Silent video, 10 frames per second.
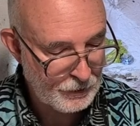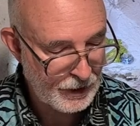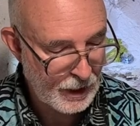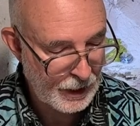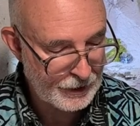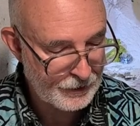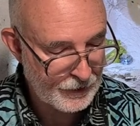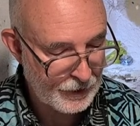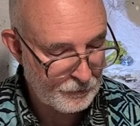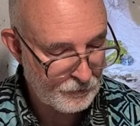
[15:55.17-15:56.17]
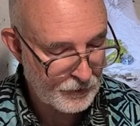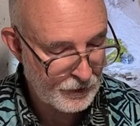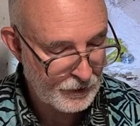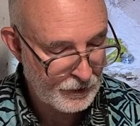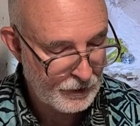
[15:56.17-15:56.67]
Behind them
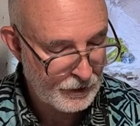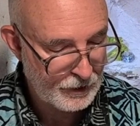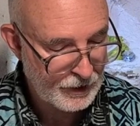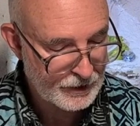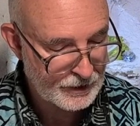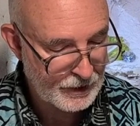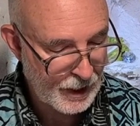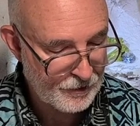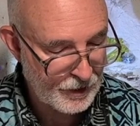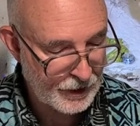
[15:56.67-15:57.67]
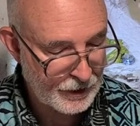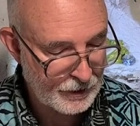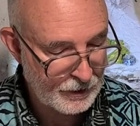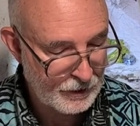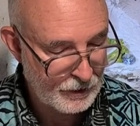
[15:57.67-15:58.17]
is
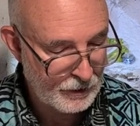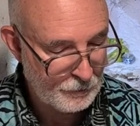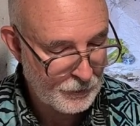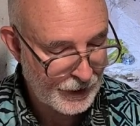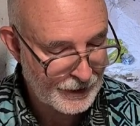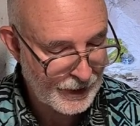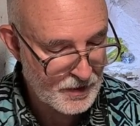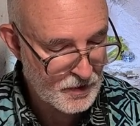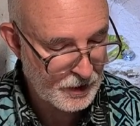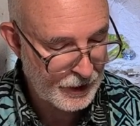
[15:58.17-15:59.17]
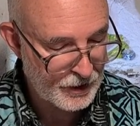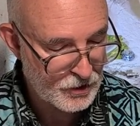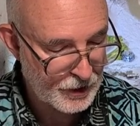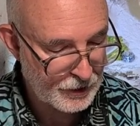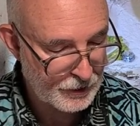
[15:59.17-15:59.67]
nothing but
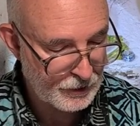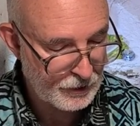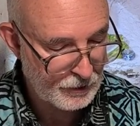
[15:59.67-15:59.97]
desolation.